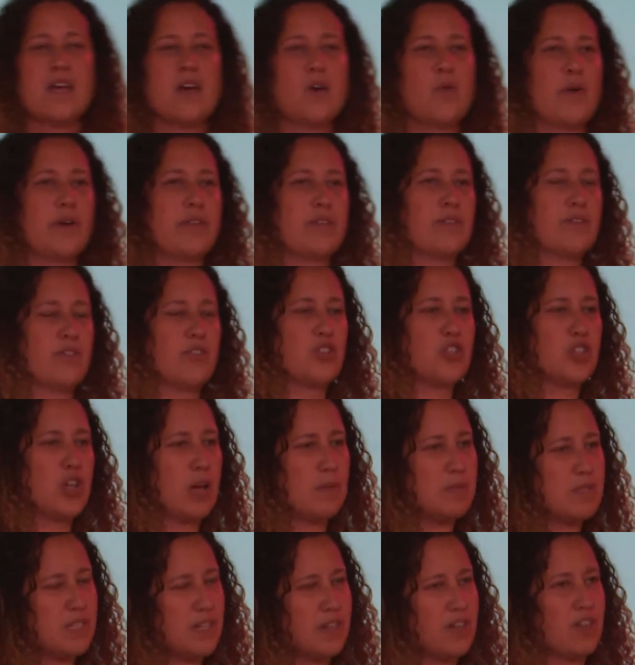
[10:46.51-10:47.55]
whether they're
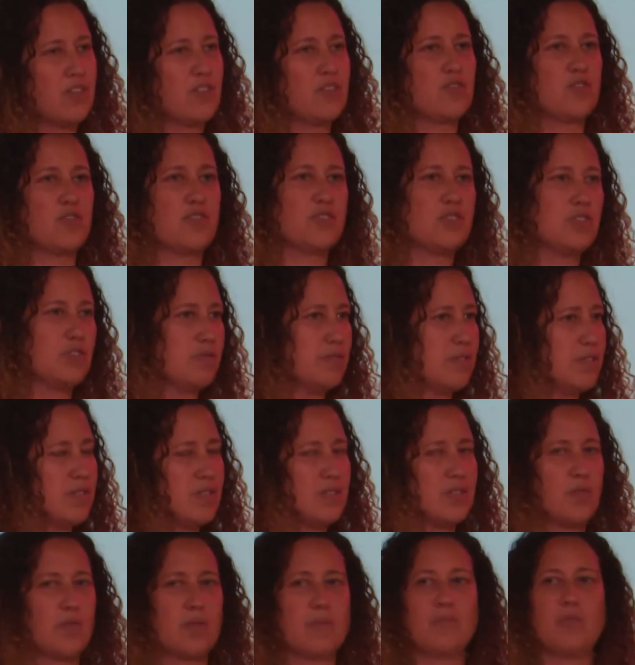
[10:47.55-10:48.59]
job seekers or
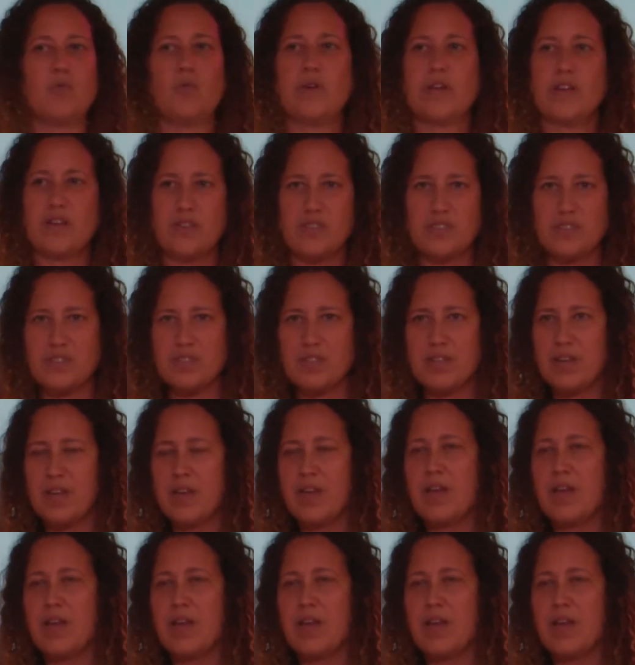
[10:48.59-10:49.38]
students or employers,